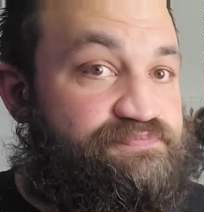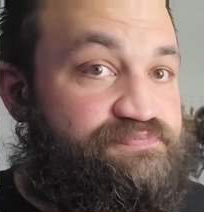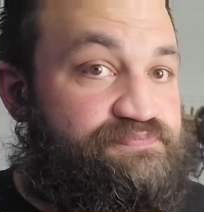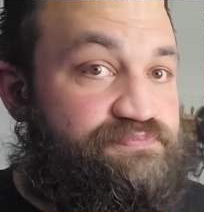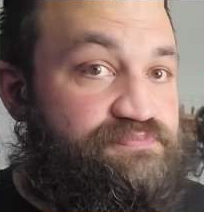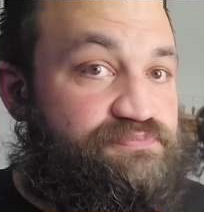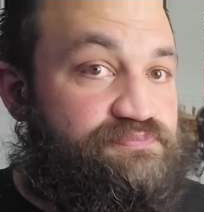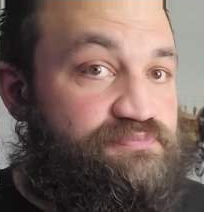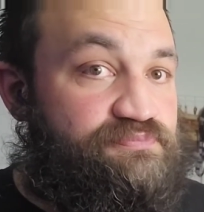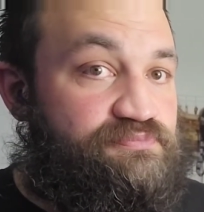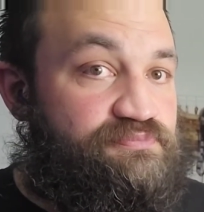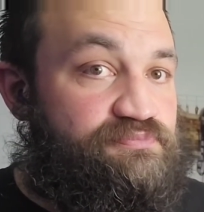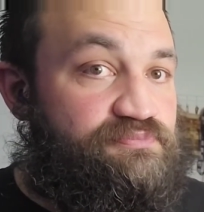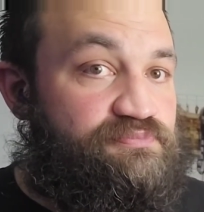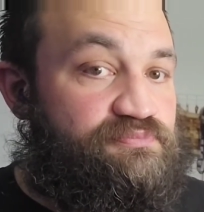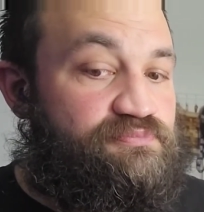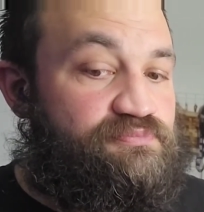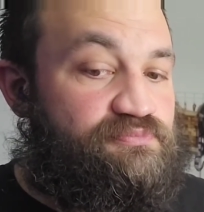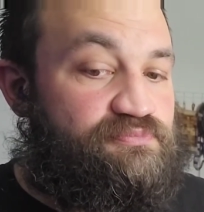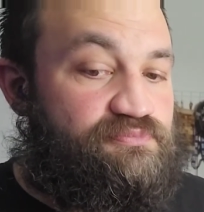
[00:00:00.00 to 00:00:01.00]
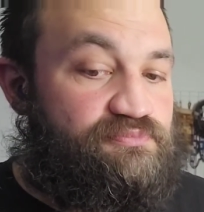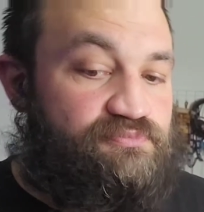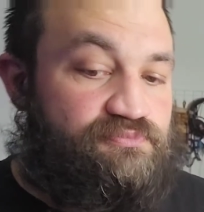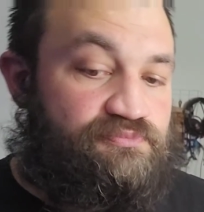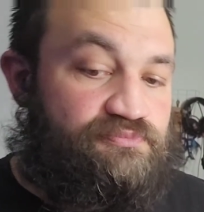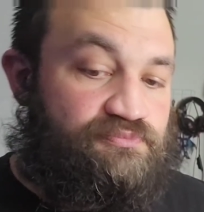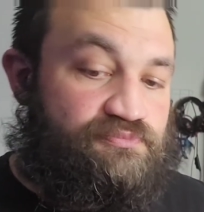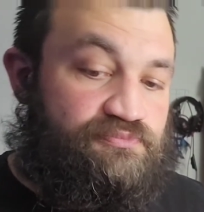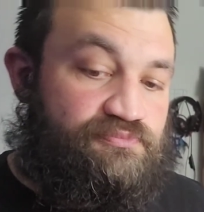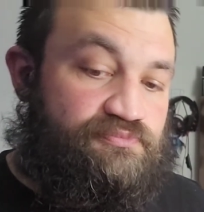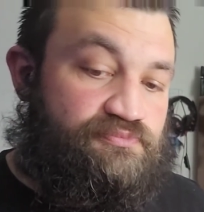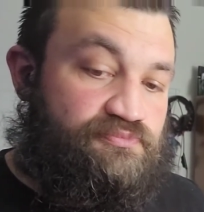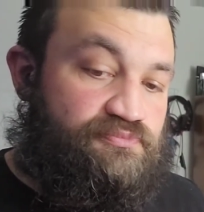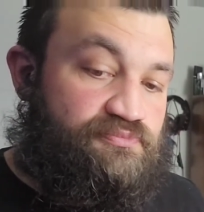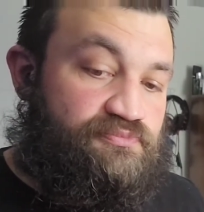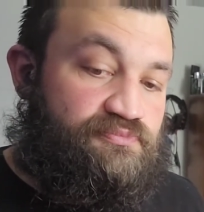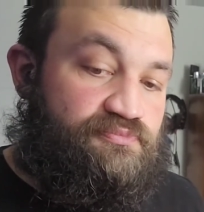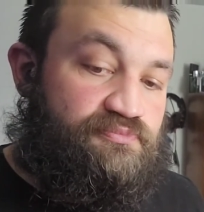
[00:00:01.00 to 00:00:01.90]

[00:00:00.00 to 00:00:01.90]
Nothing is said.